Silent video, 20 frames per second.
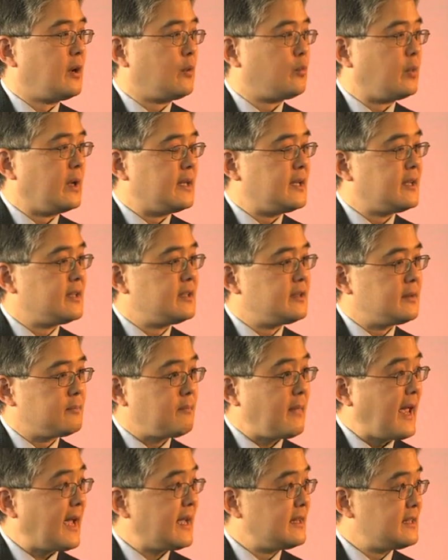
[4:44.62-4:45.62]
We didn't
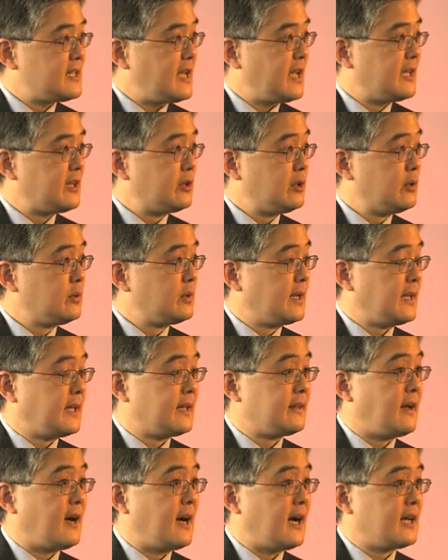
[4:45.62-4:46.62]
mandate cooling
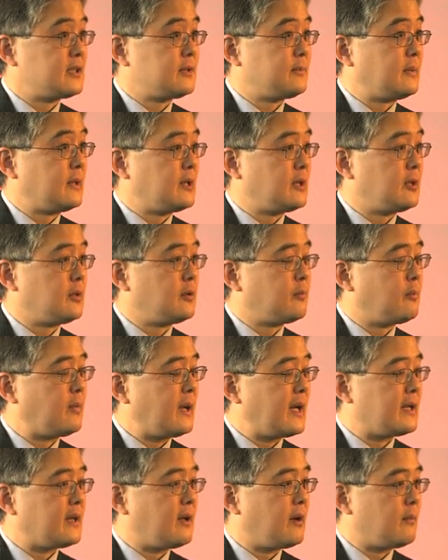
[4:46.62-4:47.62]
in the hospital,
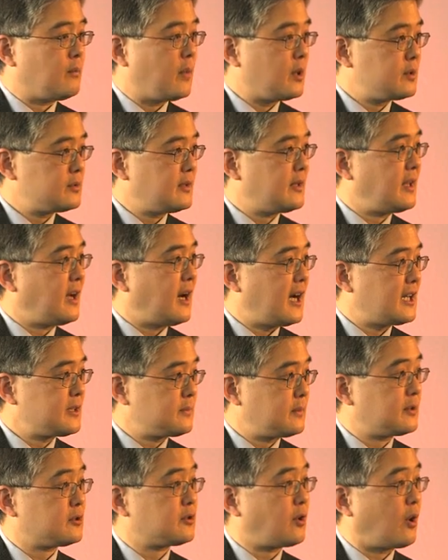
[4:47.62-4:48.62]
but most of the
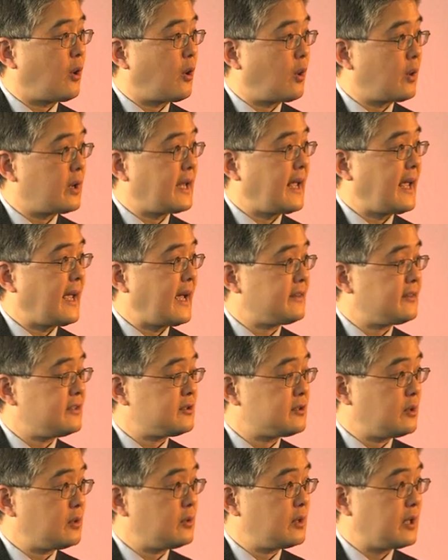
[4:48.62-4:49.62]
hospitals already had
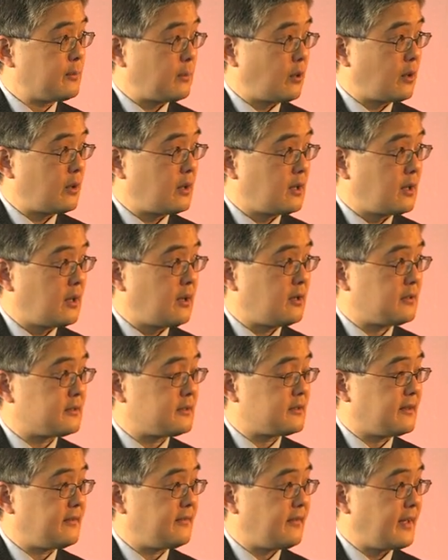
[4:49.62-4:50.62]
these cooling
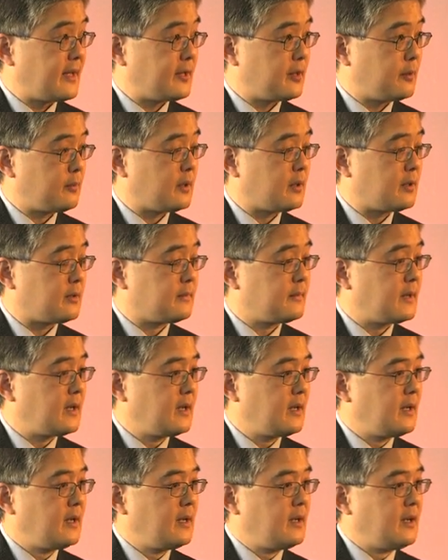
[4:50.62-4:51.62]
protocols available.
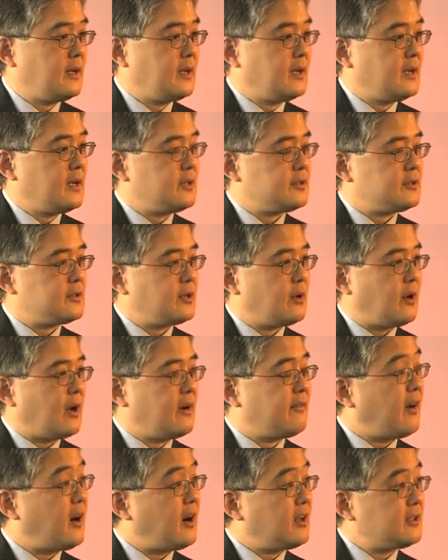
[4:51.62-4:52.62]
So,
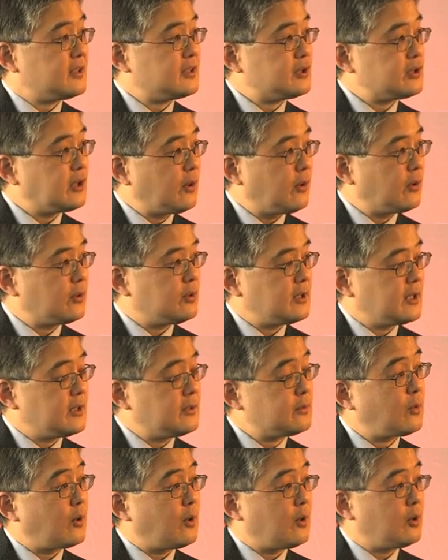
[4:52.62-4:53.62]
of all the total
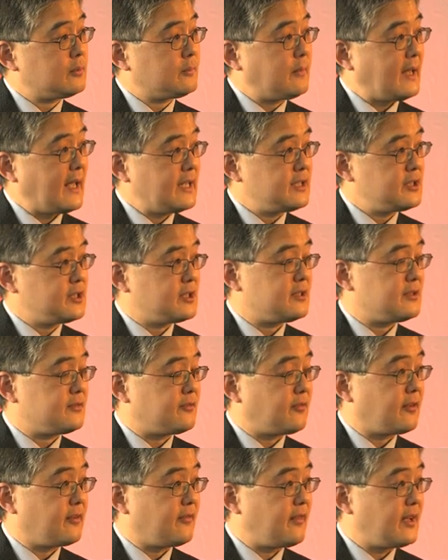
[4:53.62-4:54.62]
enrolled patients
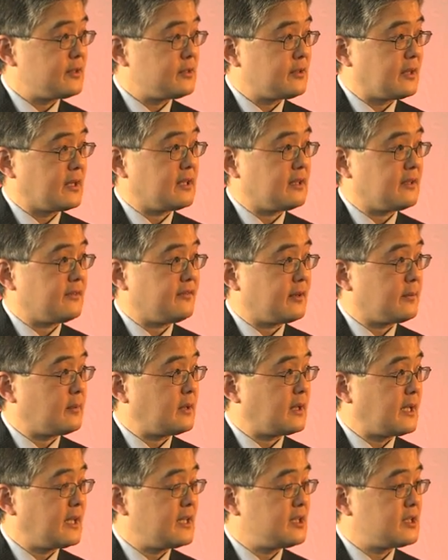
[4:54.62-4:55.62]
for ventricular
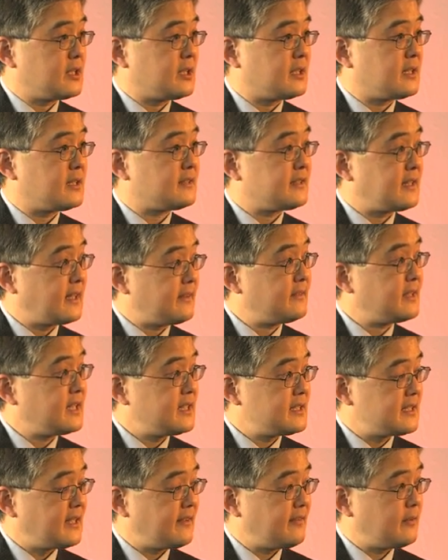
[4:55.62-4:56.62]
fibrillation,
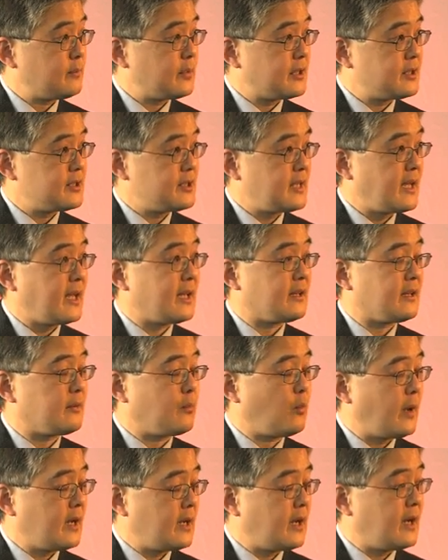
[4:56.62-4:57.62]
77%
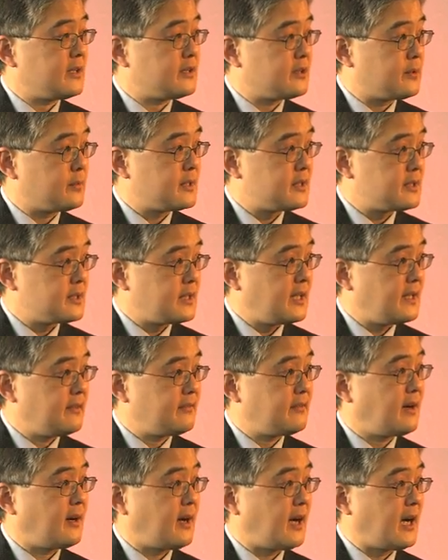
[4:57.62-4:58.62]
went on to
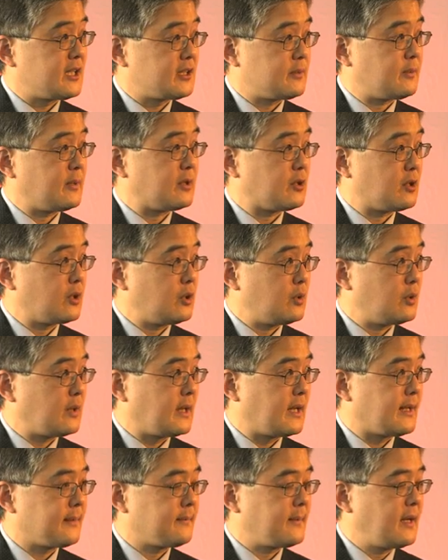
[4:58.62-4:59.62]
receive hospital
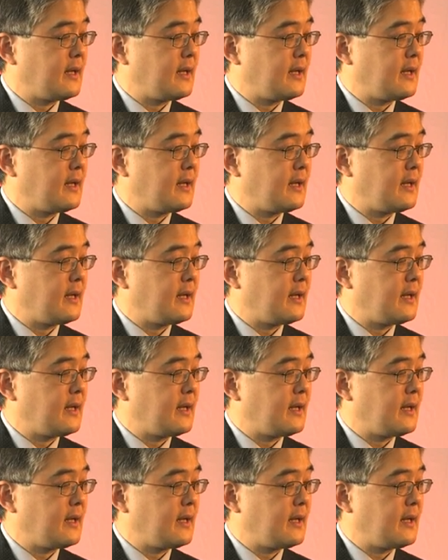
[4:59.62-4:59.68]
cooling,